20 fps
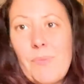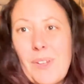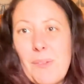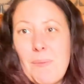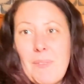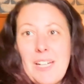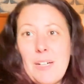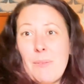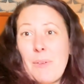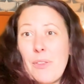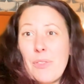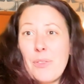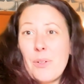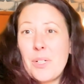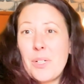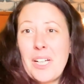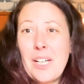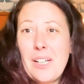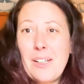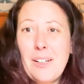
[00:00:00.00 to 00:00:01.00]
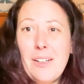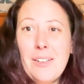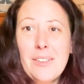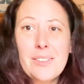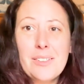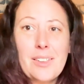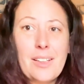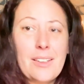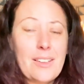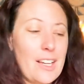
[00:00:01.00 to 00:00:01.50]
I made about
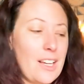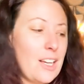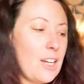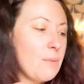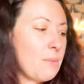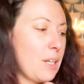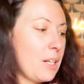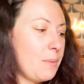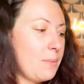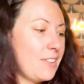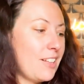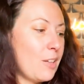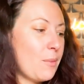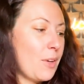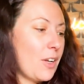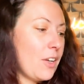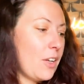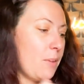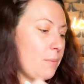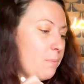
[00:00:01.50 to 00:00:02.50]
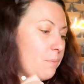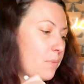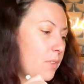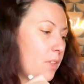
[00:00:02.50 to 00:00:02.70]
$38 on that. I'm not upset about it.